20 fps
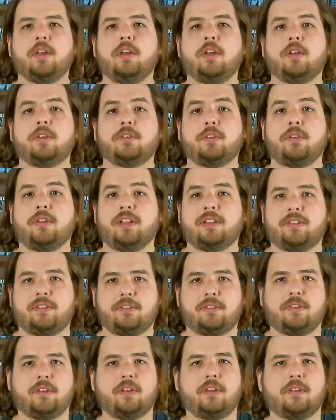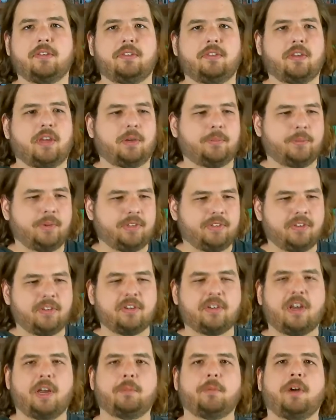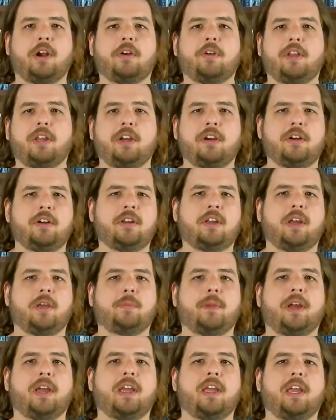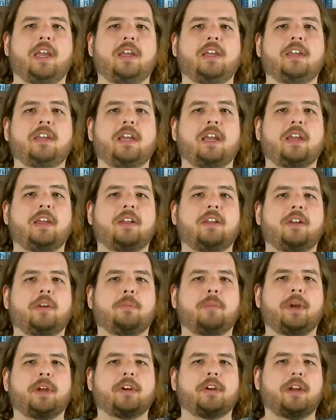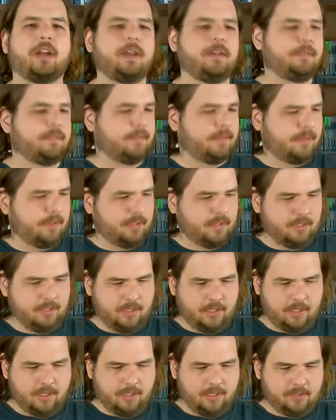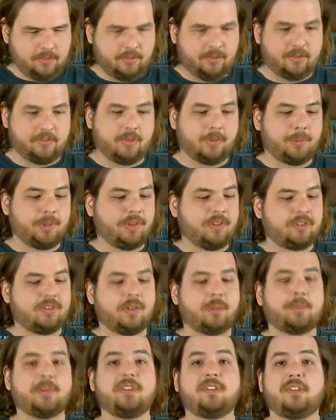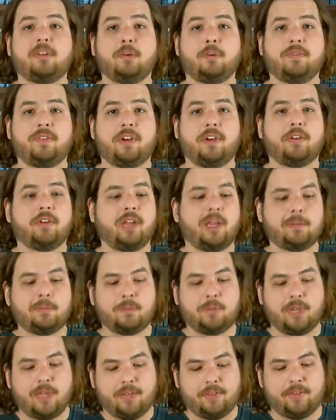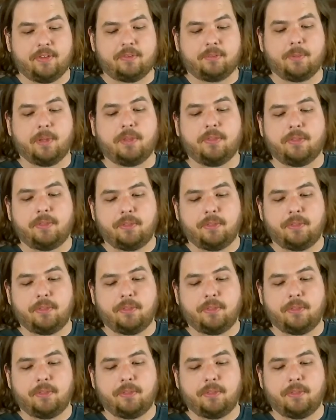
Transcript: So let's stop wasting time around here. Got my handy dandy little butter knife. So let's open this up and see what video games we got this month.